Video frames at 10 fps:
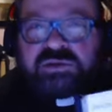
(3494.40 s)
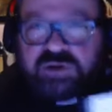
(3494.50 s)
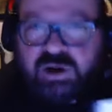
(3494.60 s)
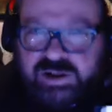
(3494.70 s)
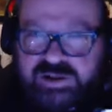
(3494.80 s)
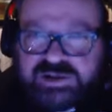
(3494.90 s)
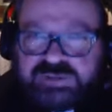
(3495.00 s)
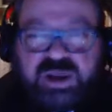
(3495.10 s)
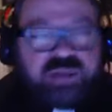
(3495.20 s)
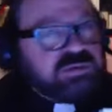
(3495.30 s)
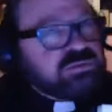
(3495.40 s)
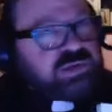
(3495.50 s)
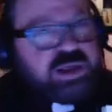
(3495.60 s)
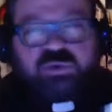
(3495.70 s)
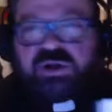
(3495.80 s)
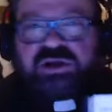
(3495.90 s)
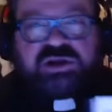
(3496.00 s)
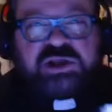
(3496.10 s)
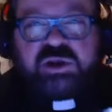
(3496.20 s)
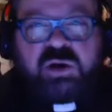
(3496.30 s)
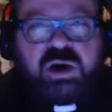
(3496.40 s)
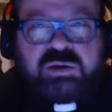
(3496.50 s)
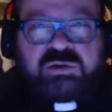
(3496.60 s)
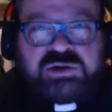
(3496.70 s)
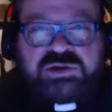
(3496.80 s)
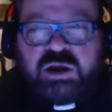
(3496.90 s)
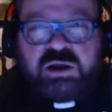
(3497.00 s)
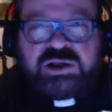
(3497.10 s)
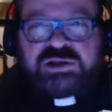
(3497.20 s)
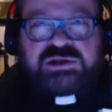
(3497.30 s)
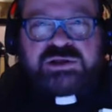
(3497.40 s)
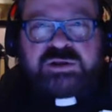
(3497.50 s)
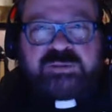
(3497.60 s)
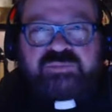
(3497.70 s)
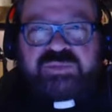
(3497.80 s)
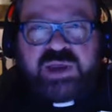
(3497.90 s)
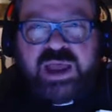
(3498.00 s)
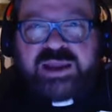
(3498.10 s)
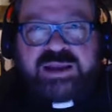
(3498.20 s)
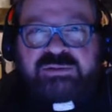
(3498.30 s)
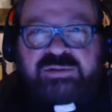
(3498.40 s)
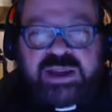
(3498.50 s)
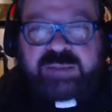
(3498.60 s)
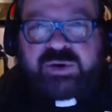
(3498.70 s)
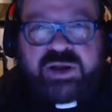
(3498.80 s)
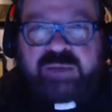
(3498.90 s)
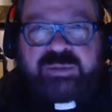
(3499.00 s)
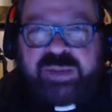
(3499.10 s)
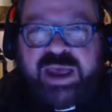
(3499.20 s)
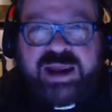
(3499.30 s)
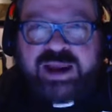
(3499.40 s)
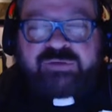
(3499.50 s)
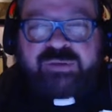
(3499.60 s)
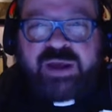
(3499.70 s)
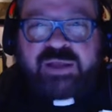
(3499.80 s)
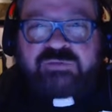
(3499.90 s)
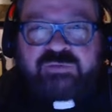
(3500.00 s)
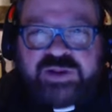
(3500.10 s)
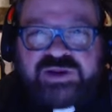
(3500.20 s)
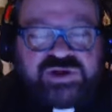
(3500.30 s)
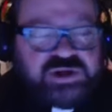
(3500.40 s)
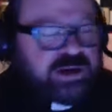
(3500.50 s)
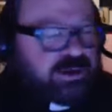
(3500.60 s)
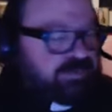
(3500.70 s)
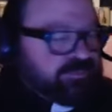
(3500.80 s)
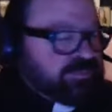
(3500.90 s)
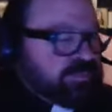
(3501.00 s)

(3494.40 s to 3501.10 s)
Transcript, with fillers: starting this month and will continue on as long as I can keep her coming back every month for this year.